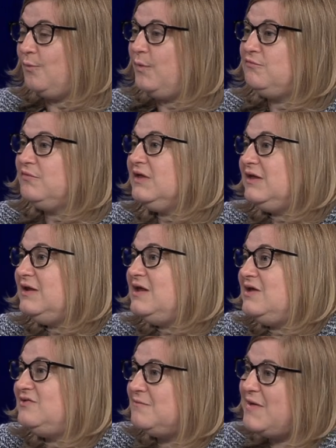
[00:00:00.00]
we really
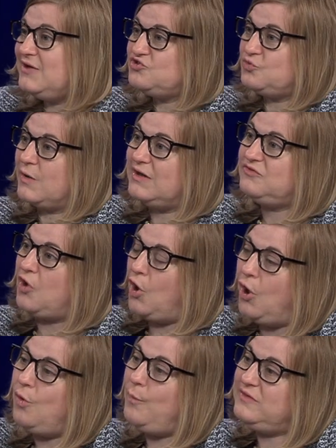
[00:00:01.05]
need to make sure is
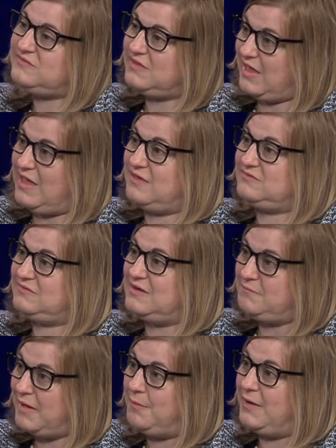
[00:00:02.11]
always the case in
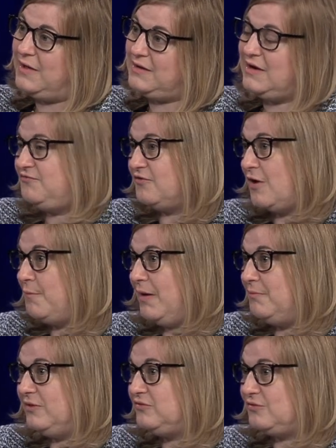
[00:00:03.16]
Belmont and mm-hmm. for our mm-hmm.
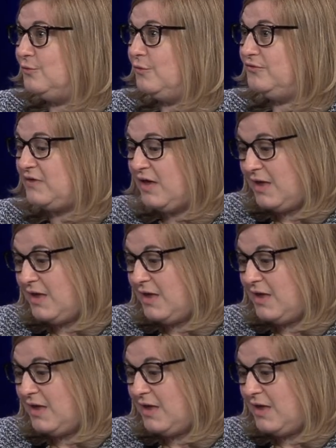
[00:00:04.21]
public schools.